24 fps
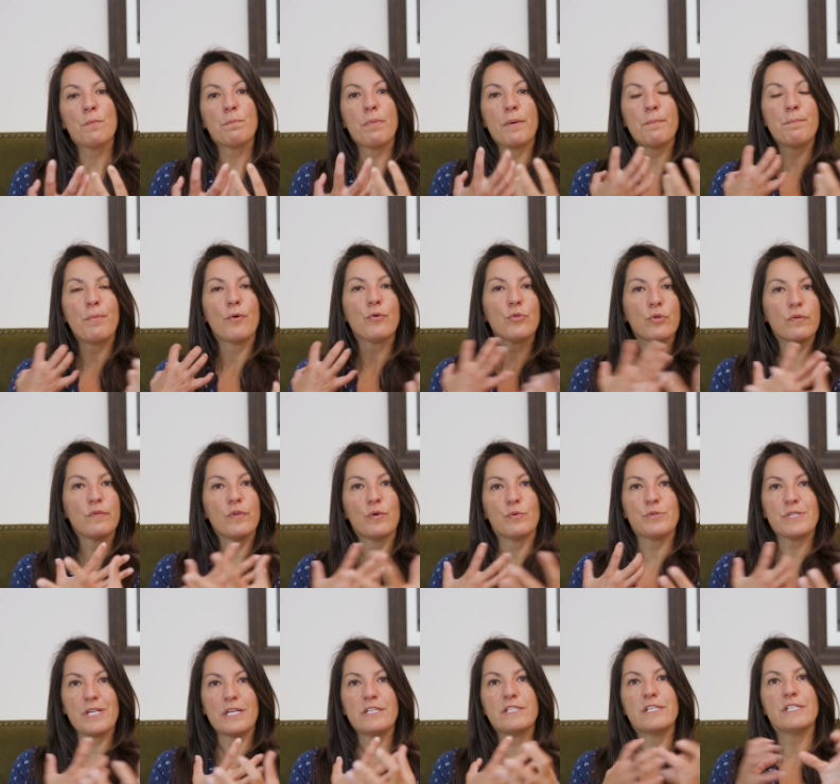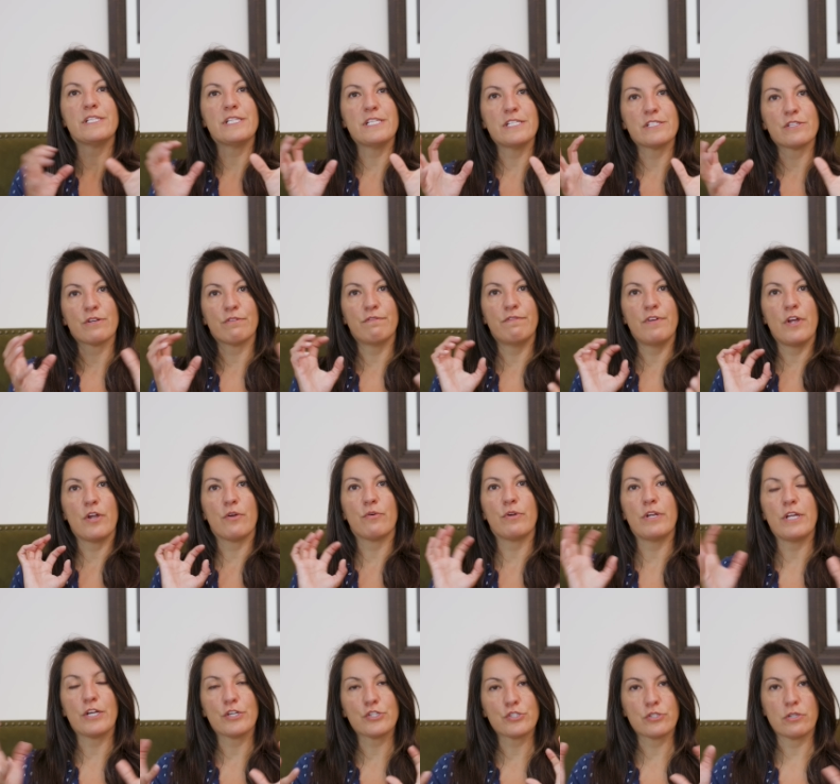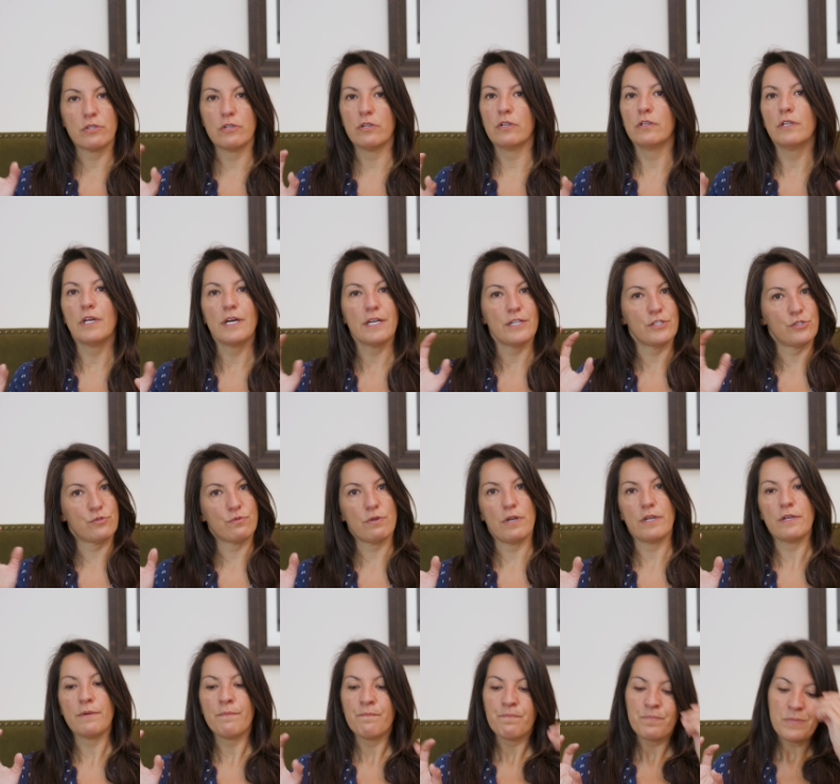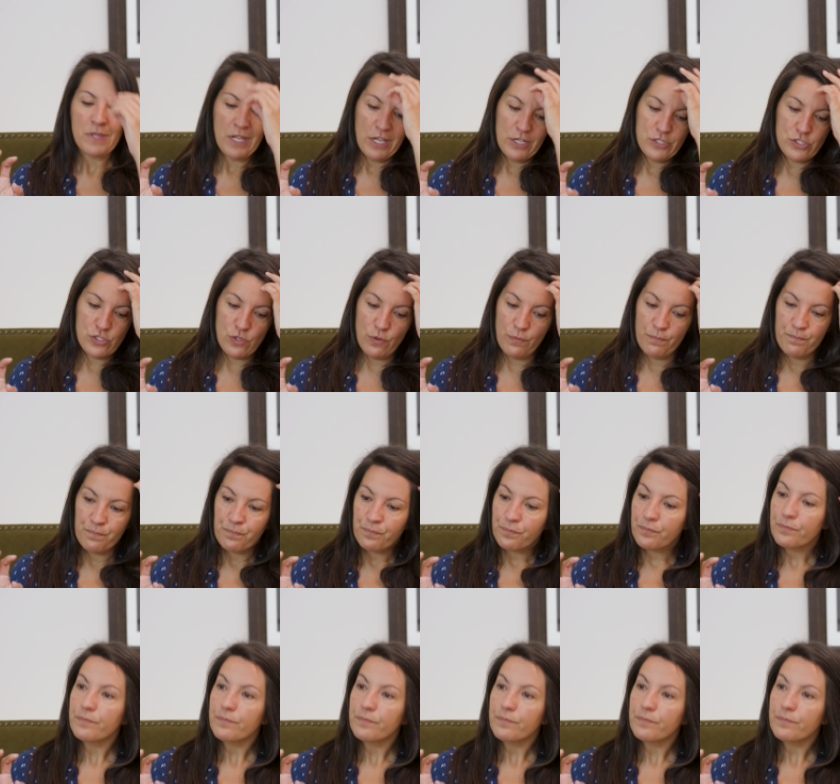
But both of those entities are very externalized, right? So